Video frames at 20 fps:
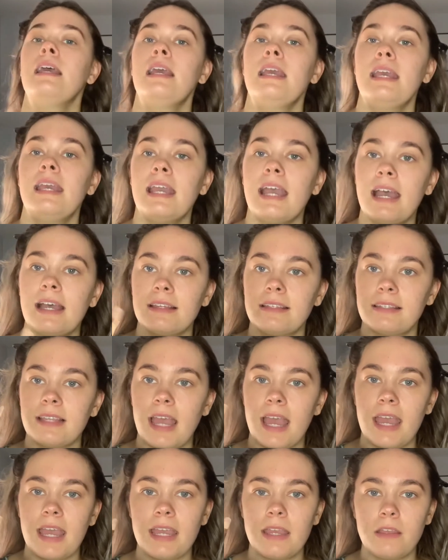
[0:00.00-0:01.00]
he has
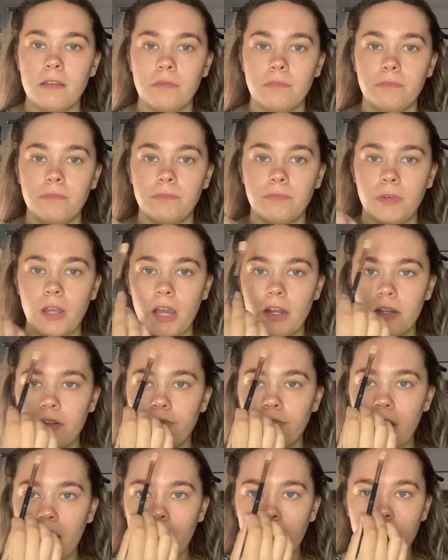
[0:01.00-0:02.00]
a kind
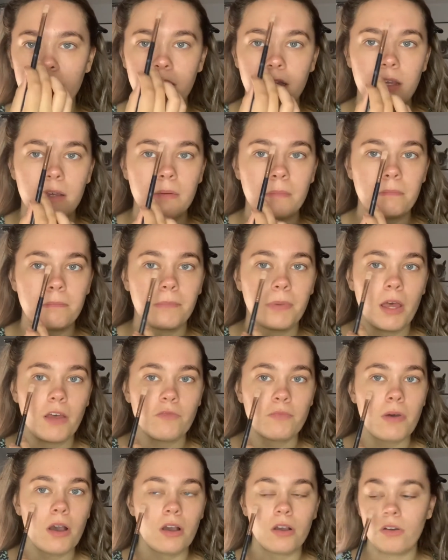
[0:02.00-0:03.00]
of like
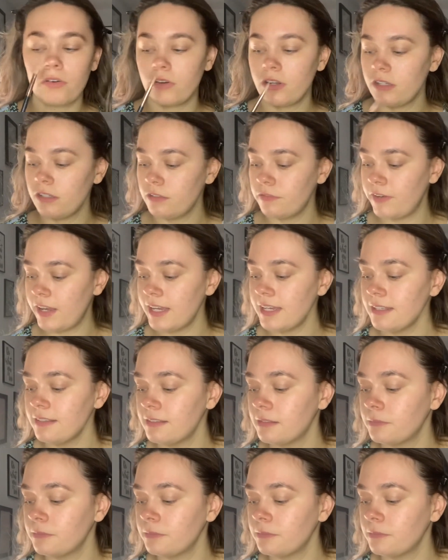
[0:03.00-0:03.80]
birthmark on his face.